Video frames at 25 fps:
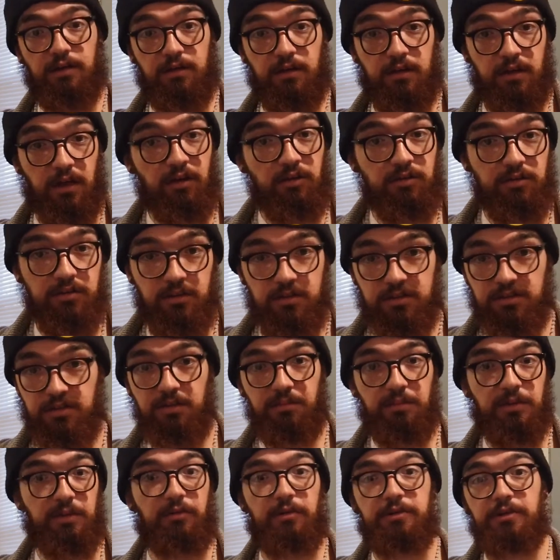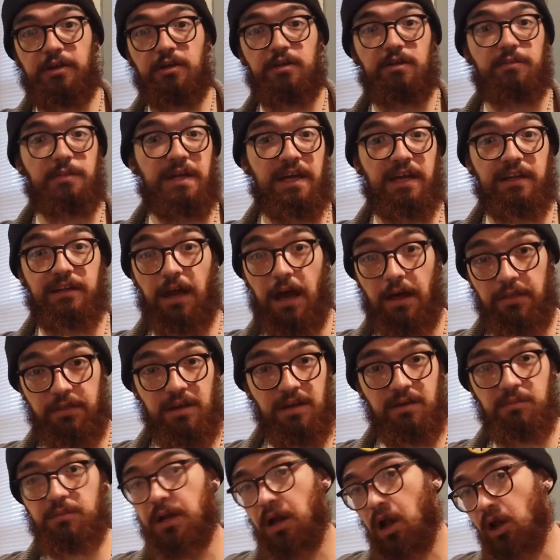You simply return to being
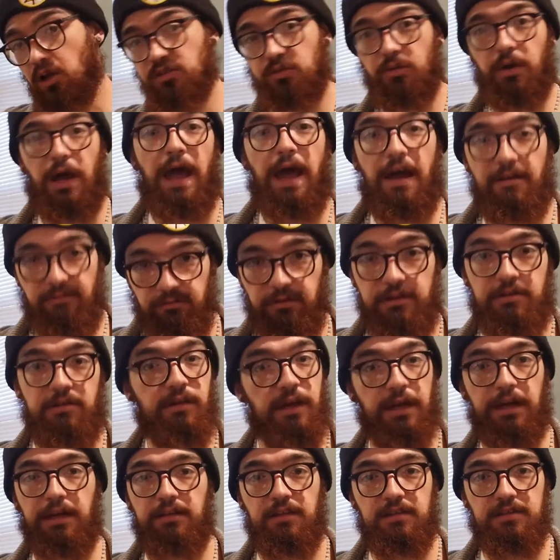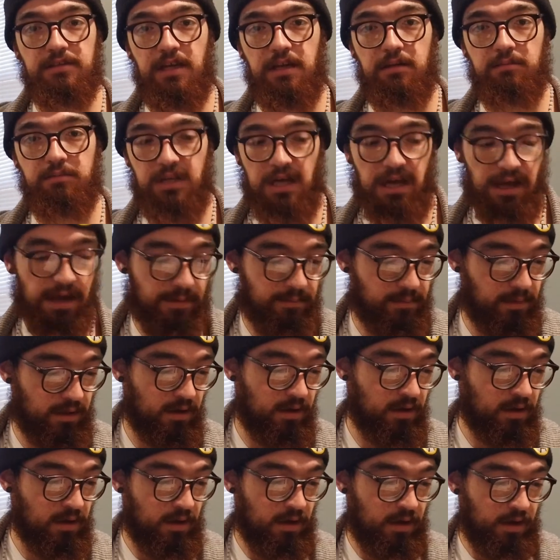nothing, but also everything at the same time.
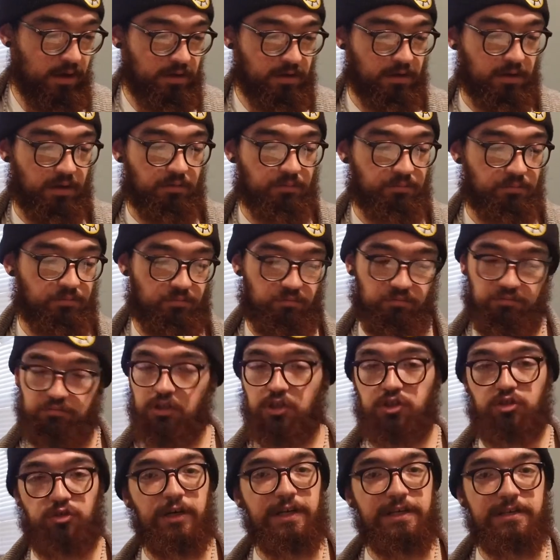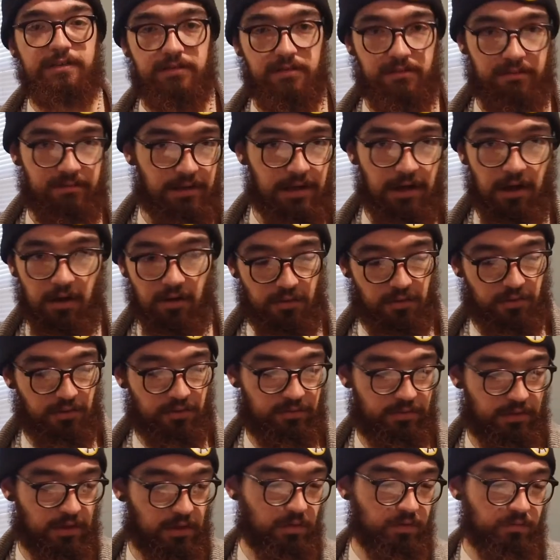The trees, the
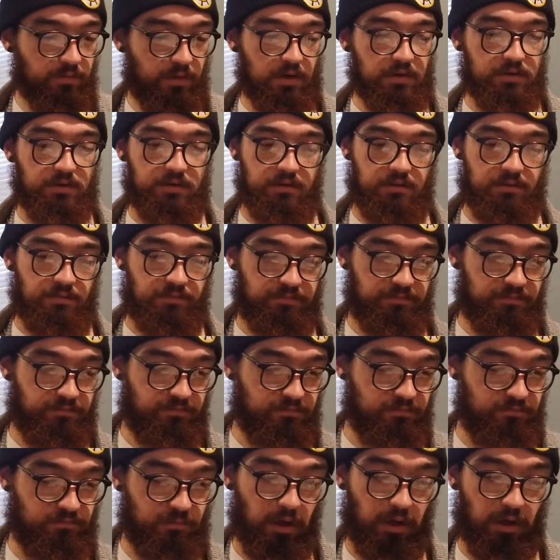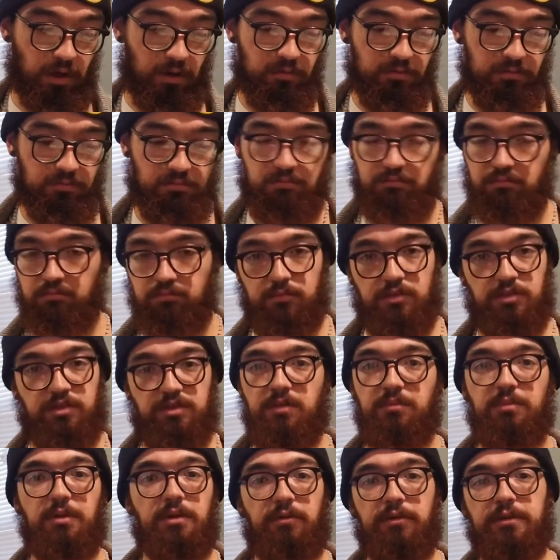earth, the universe, you
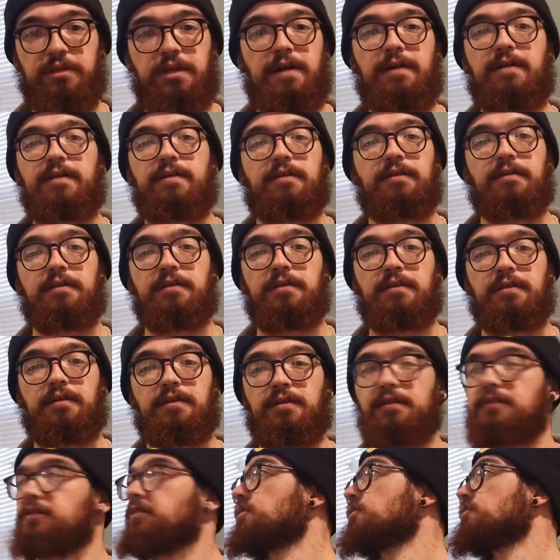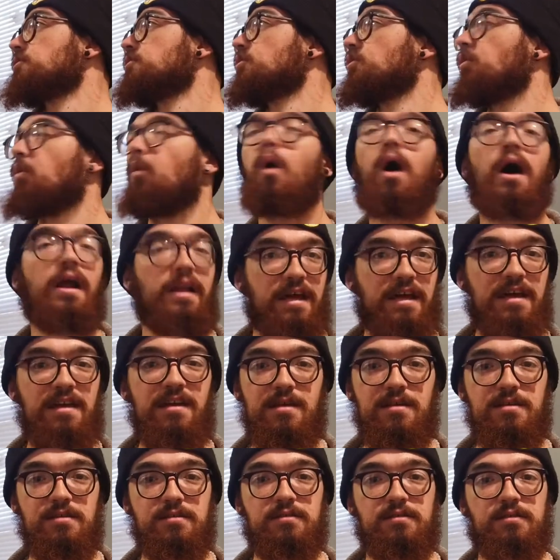simply returned to what
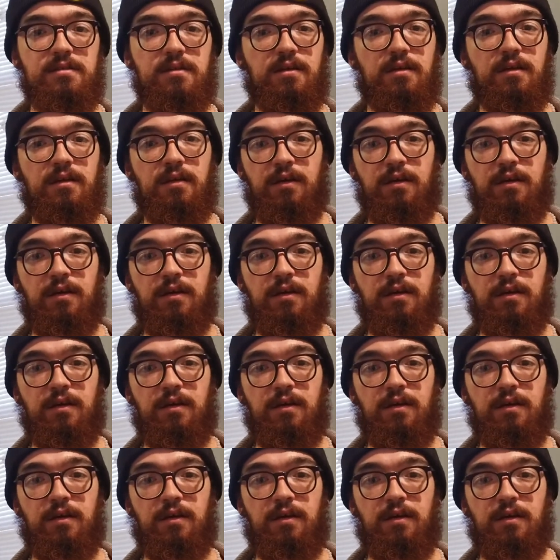is.